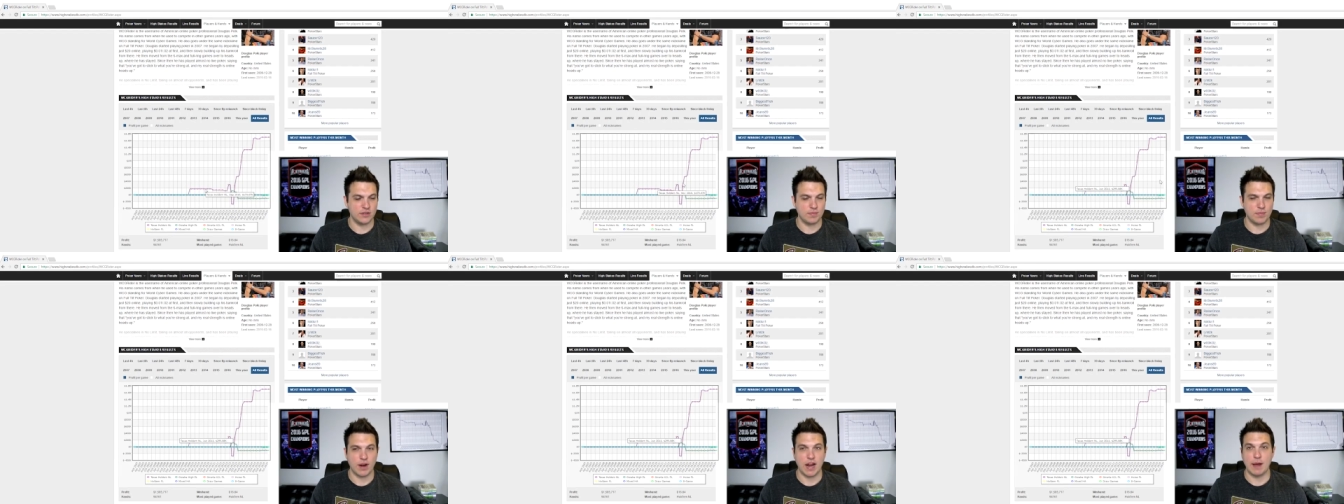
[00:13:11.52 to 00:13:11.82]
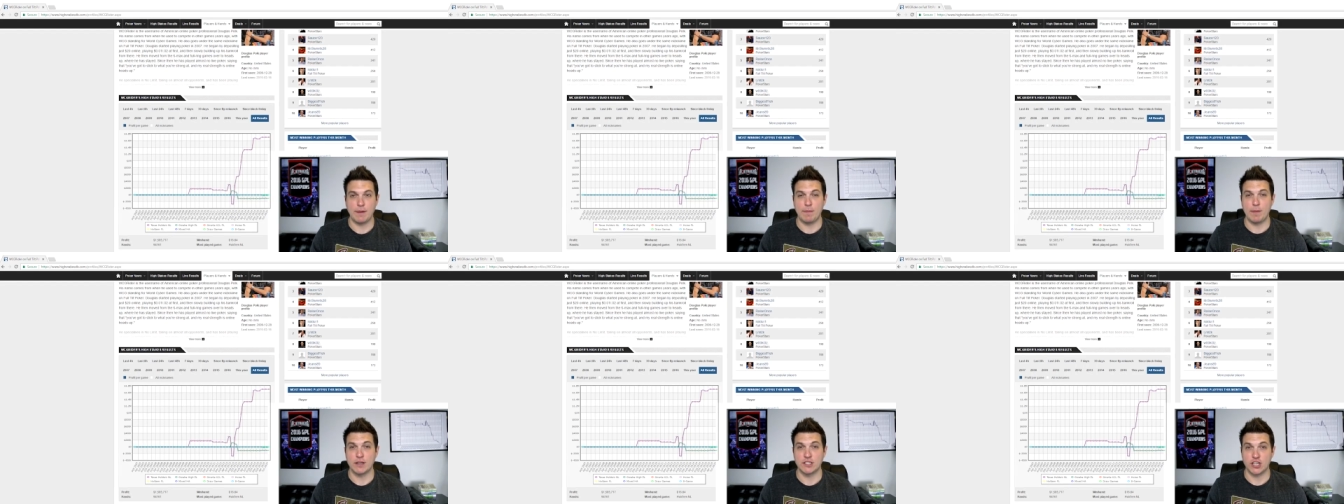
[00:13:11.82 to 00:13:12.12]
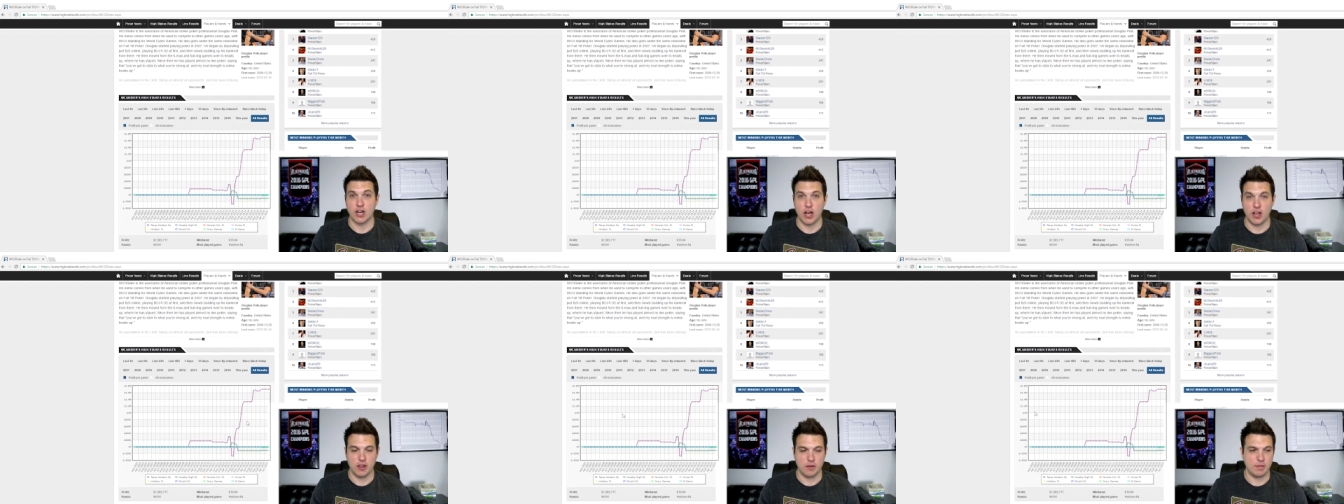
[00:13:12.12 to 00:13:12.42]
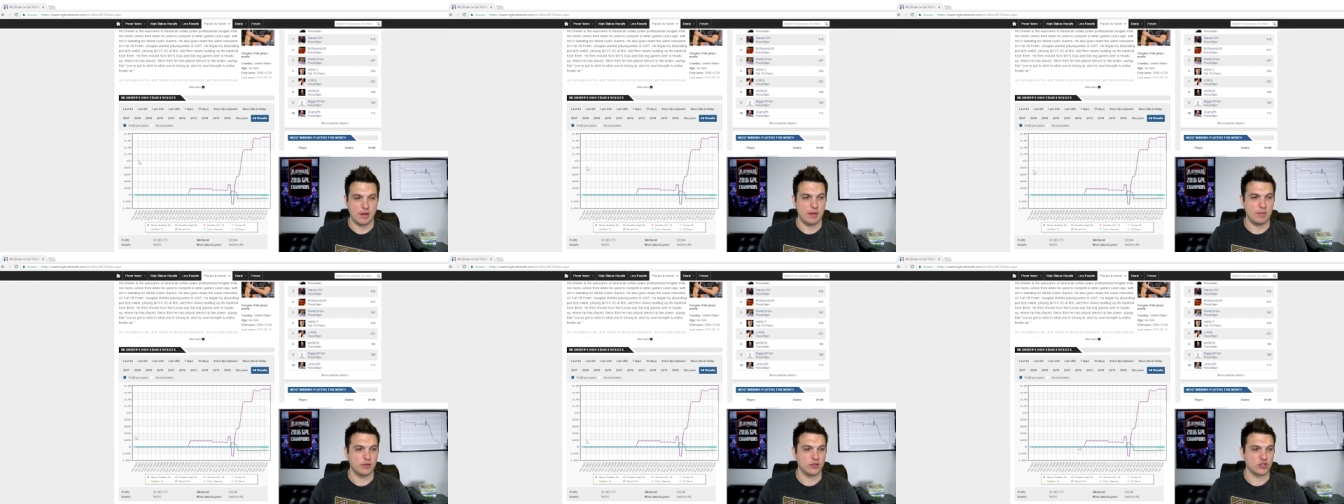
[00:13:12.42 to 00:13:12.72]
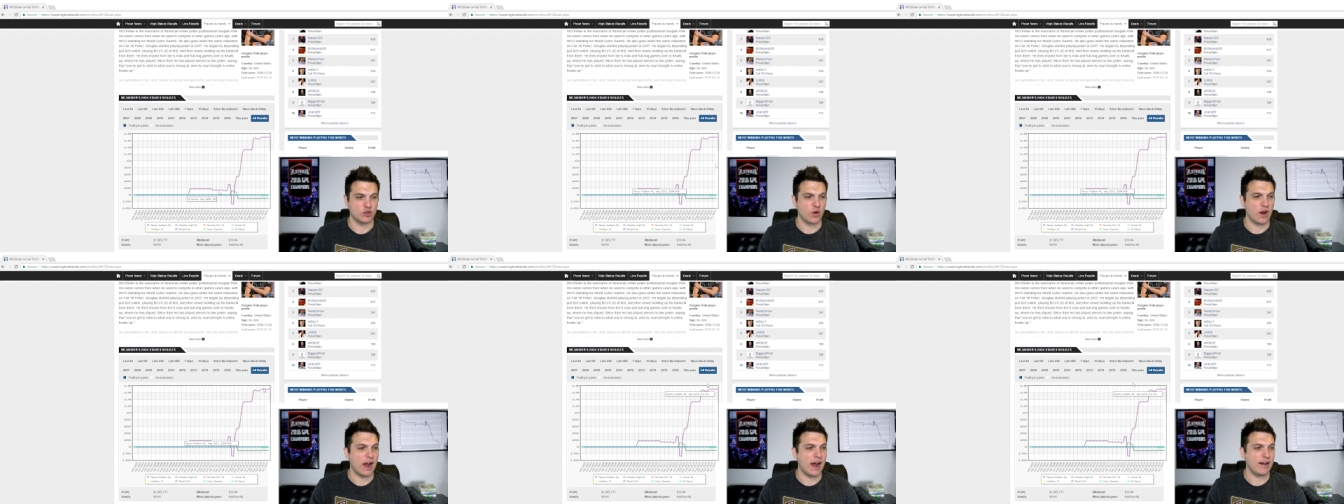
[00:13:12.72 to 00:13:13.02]
bring up a bunch of other
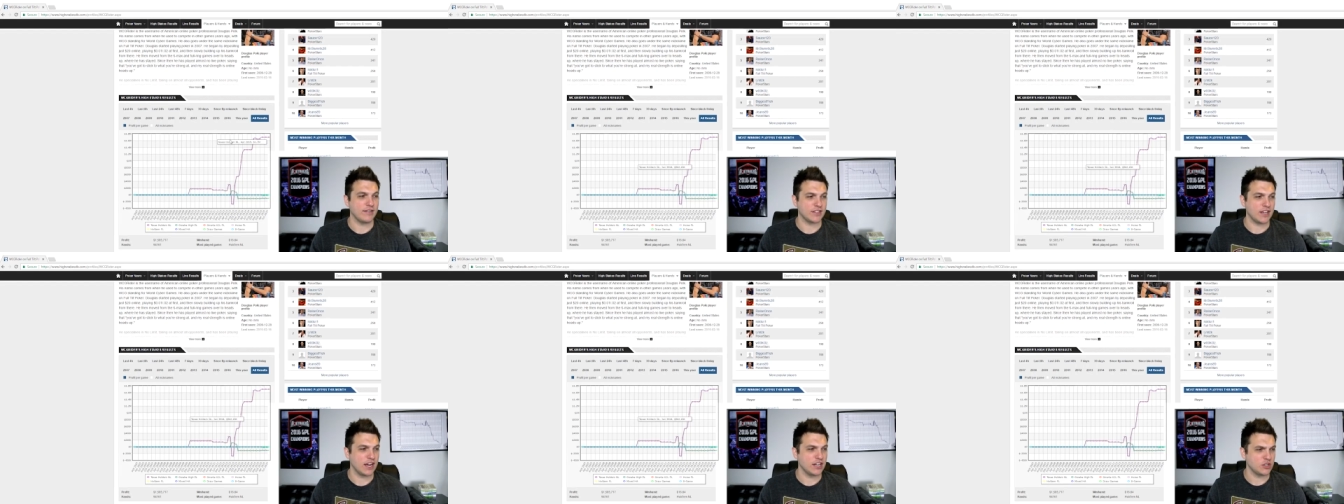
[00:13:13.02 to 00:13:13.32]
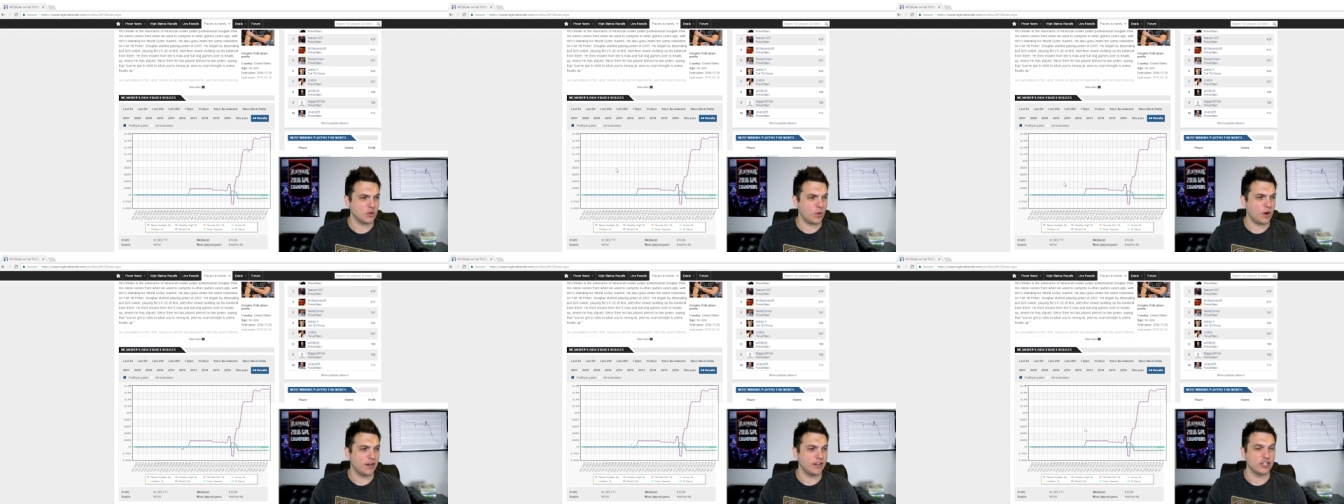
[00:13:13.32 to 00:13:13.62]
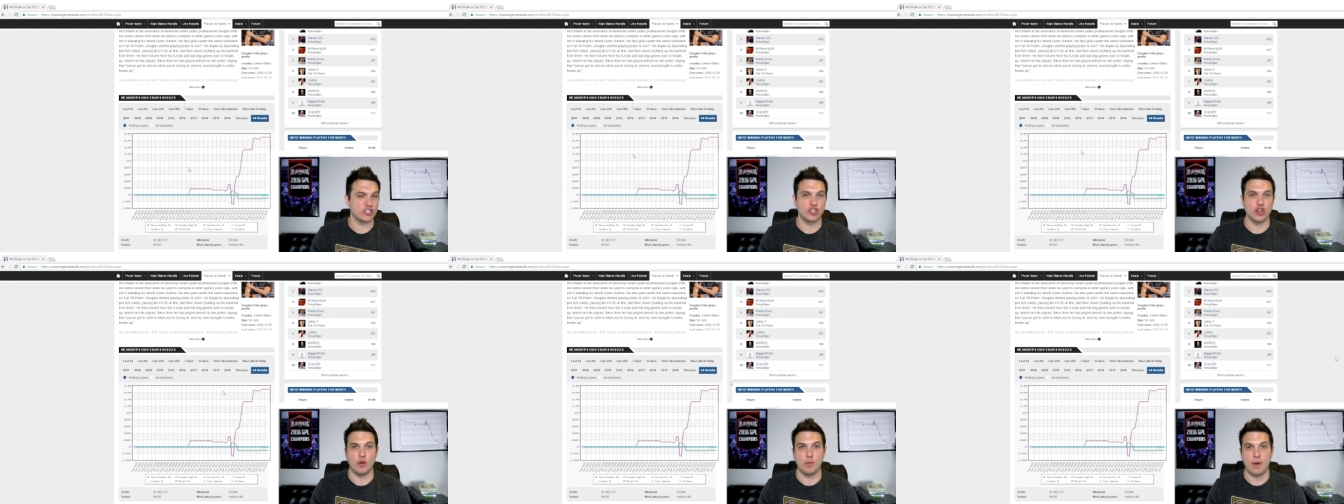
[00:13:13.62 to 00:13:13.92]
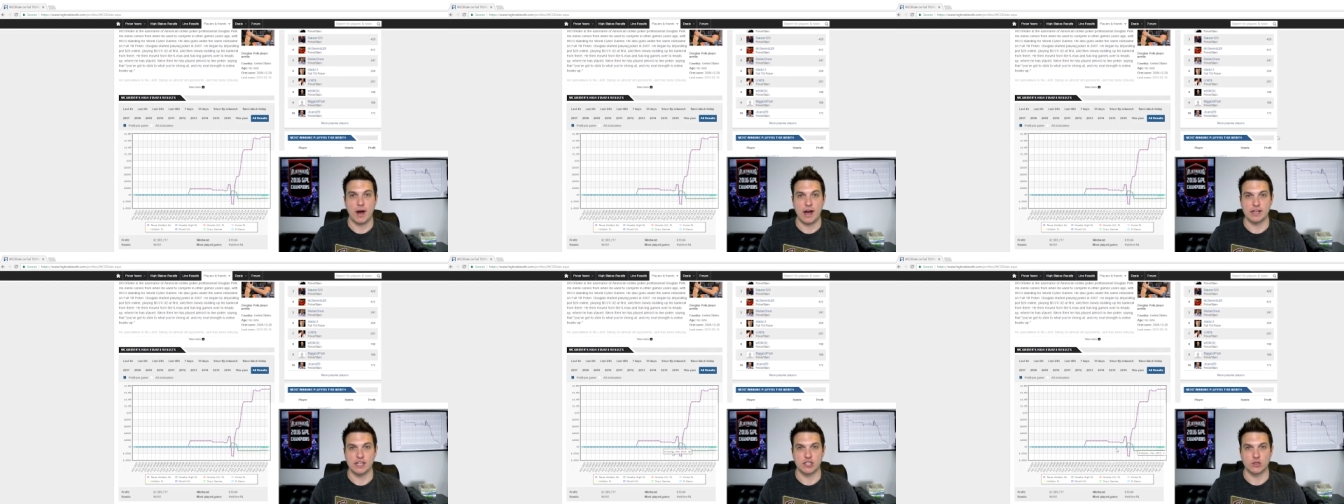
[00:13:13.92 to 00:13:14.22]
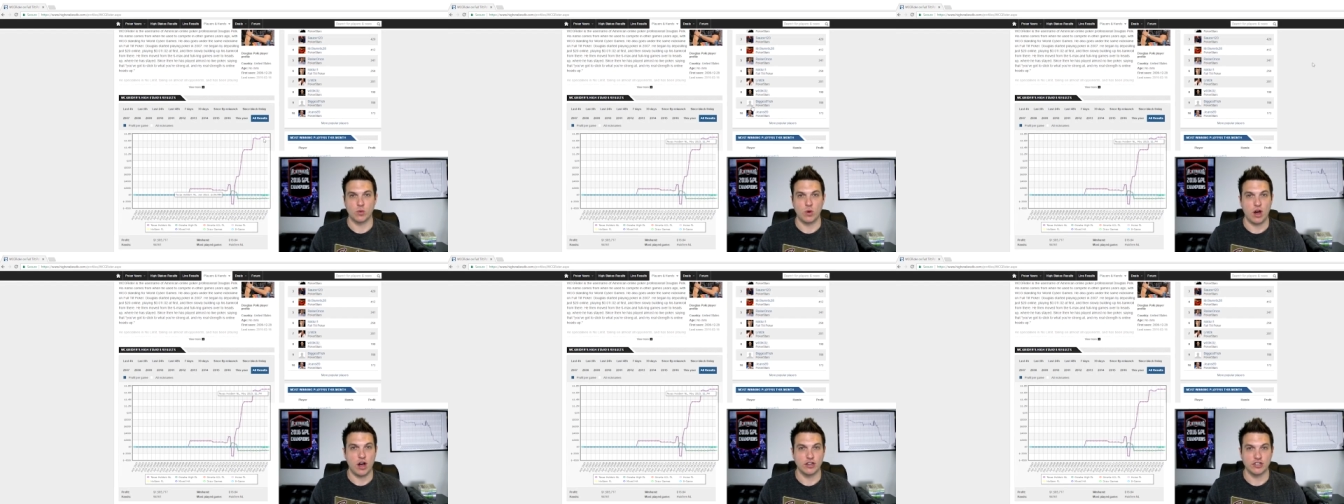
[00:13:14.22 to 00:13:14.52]
people's graphs, I just wanted to show mine
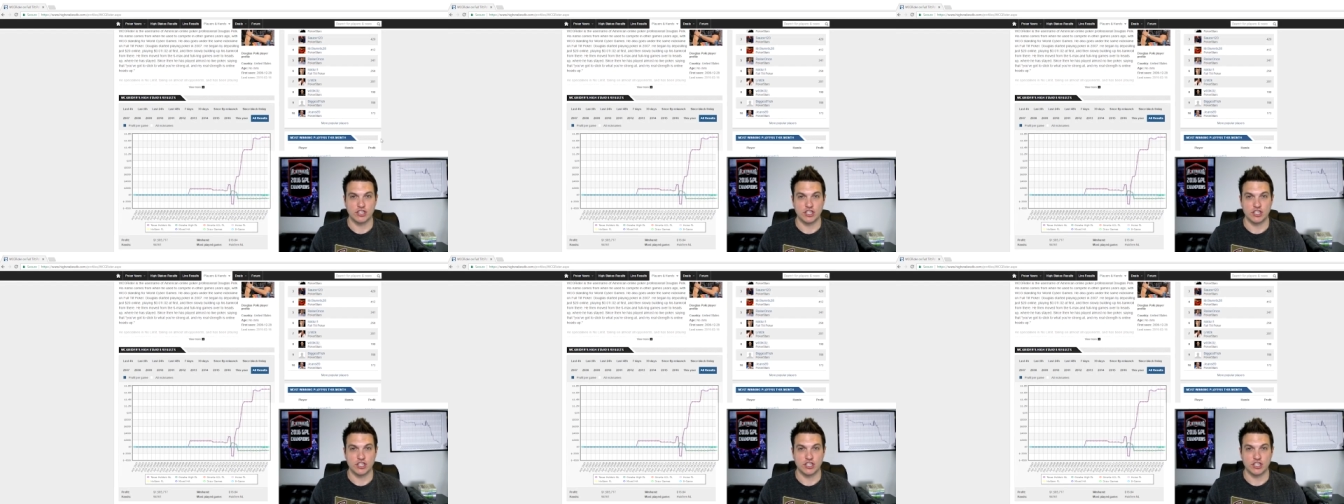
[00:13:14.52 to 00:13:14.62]
as well,